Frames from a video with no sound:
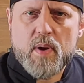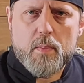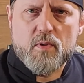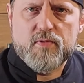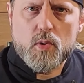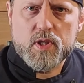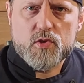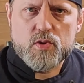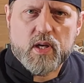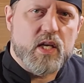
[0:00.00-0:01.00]
paper
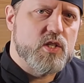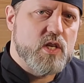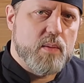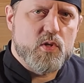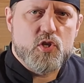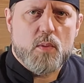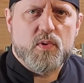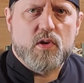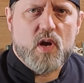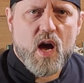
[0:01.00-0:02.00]
folding trick each time you
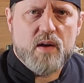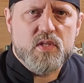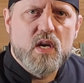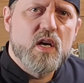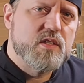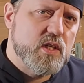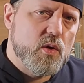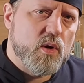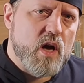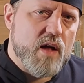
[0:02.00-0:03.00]
sharpen your knives until
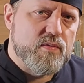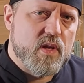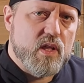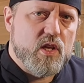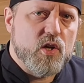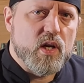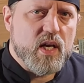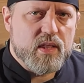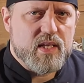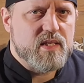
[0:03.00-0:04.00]
you are confident that you can
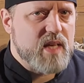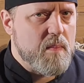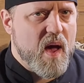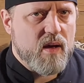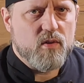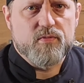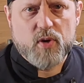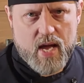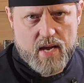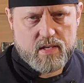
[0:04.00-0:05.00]
hit that same angle
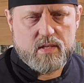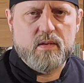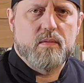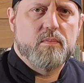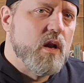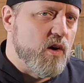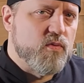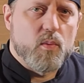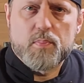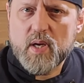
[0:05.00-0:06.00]
free-handed. Now
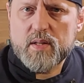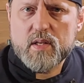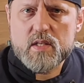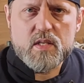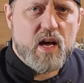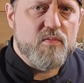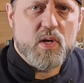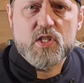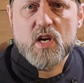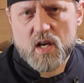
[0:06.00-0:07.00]
for a blade that doesn't have
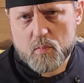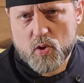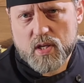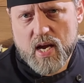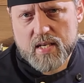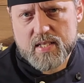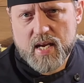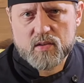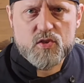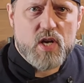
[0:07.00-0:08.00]
much cutting board
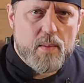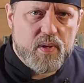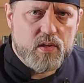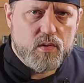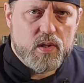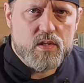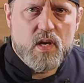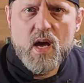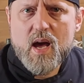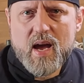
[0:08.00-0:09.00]
contact or chopping
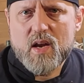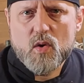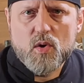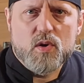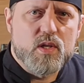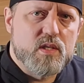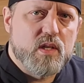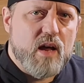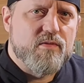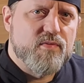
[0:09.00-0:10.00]
duties and or does a
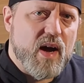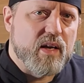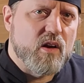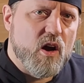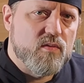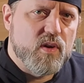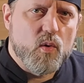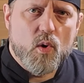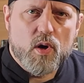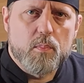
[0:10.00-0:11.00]
lot of fine
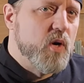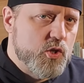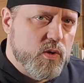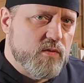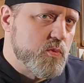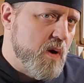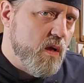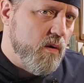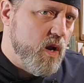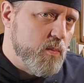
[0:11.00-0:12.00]
carving work, butchery of
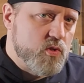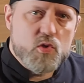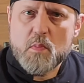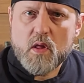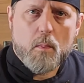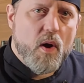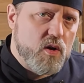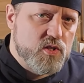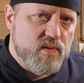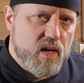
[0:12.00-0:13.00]
smaller animals or smaller
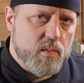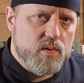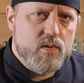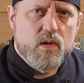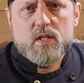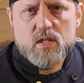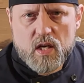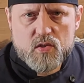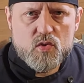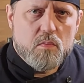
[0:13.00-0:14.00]
parts of animals like
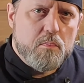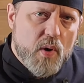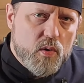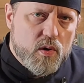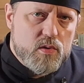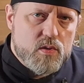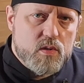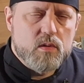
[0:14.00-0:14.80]
slicers and boners,